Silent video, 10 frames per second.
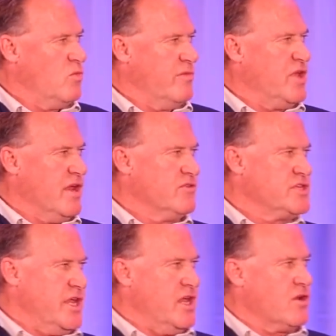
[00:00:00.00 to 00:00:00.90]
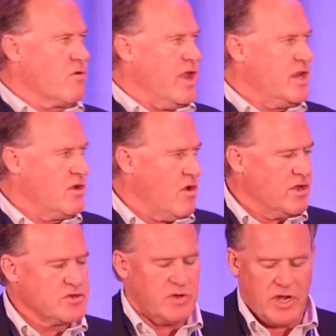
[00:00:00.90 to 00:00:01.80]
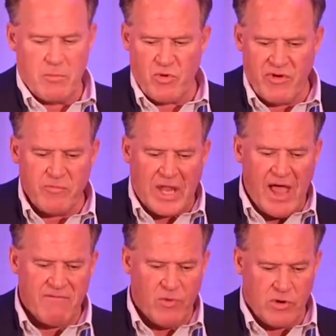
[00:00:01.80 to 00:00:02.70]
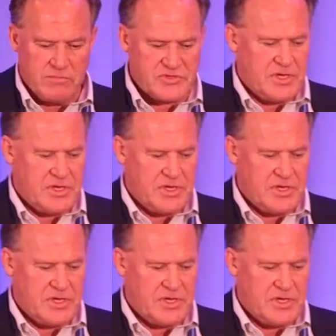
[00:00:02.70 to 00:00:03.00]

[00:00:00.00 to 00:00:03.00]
we've been able to integrate it onto a number of platforms.